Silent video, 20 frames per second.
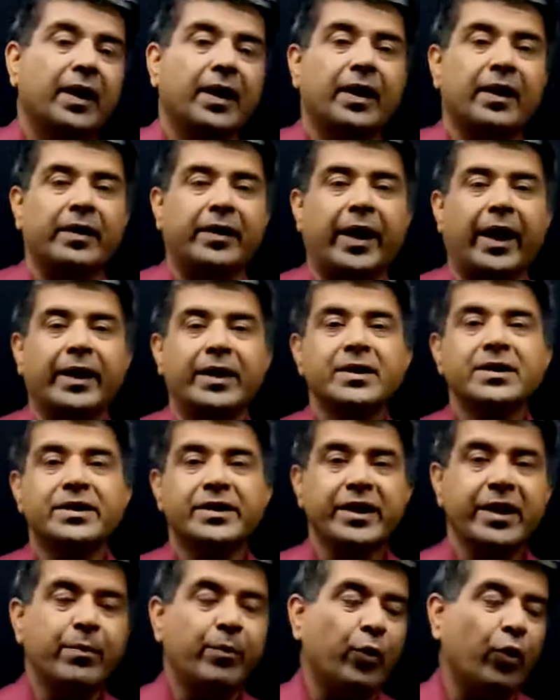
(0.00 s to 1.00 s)
that is
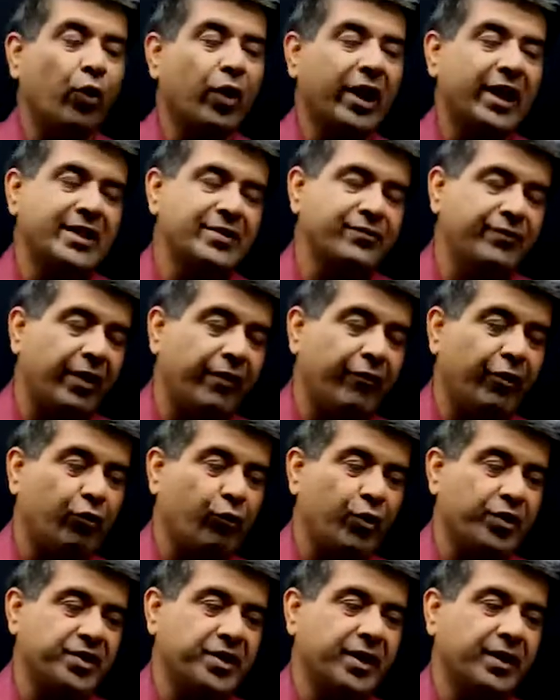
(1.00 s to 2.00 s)
de Broglie's wave
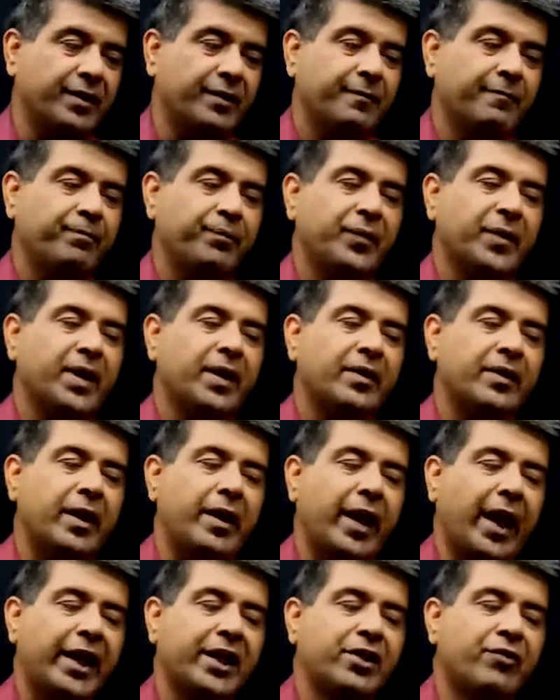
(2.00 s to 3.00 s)
equation. The
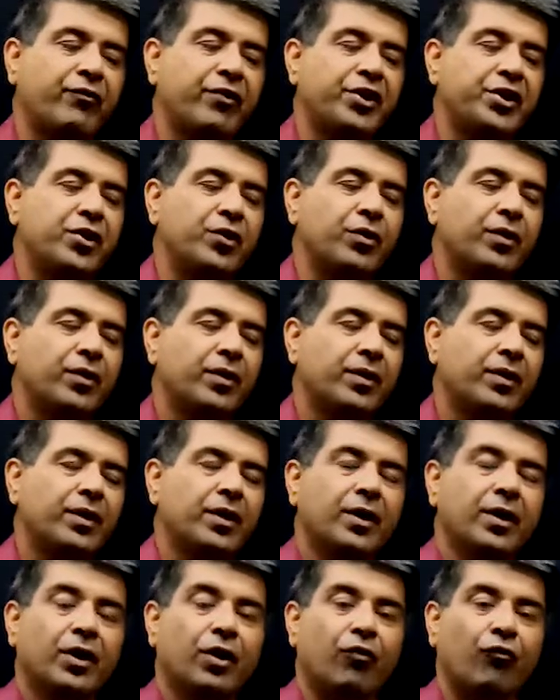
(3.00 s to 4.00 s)
ninth video
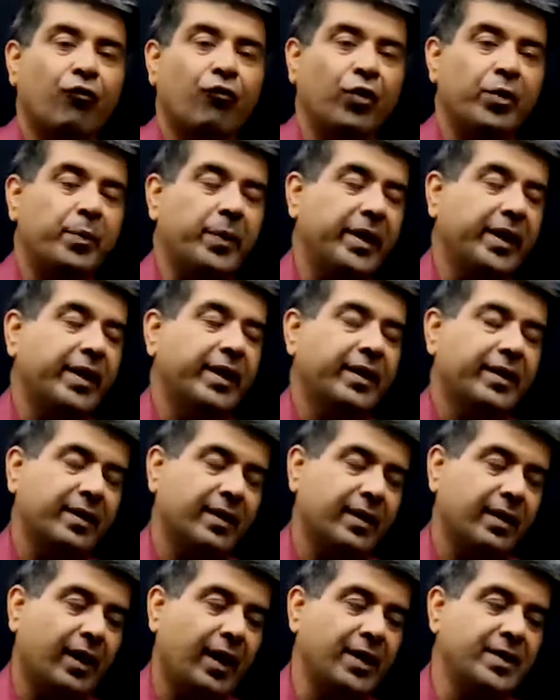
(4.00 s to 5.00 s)
would be
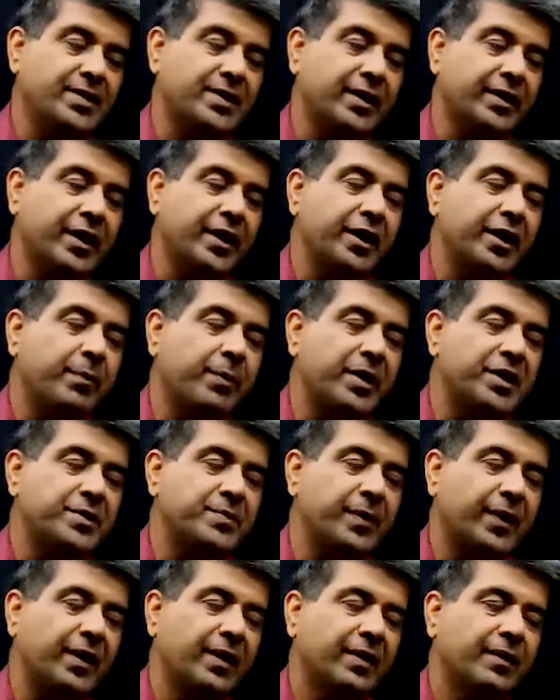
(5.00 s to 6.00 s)
uncertainty
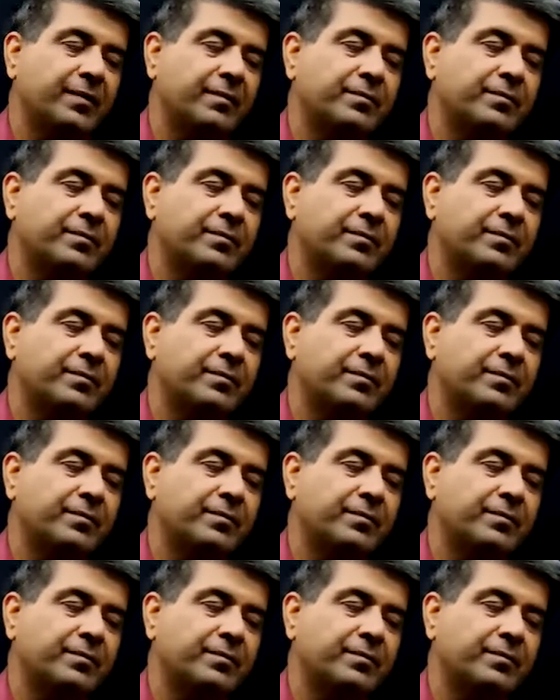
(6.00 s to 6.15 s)
principle.